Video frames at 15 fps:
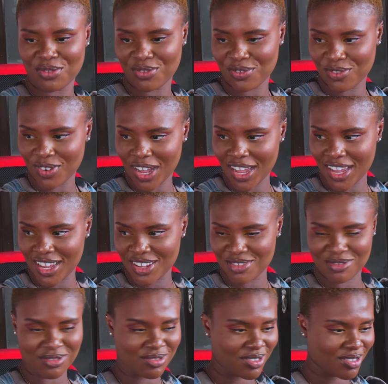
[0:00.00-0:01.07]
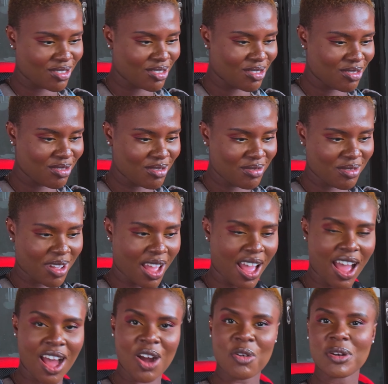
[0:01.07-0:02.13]
5
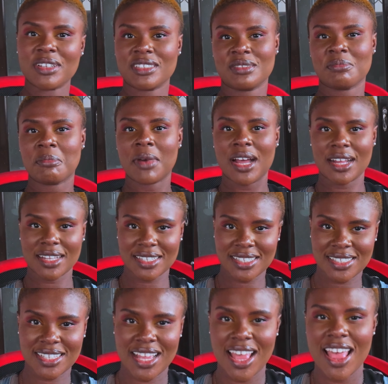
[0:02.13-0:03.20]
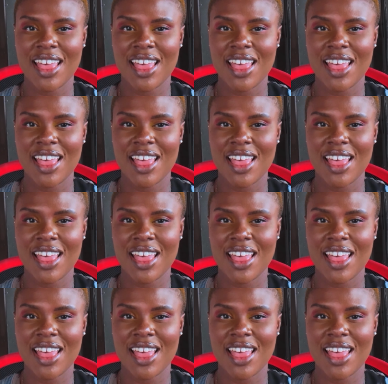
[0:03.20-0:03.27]
hours max,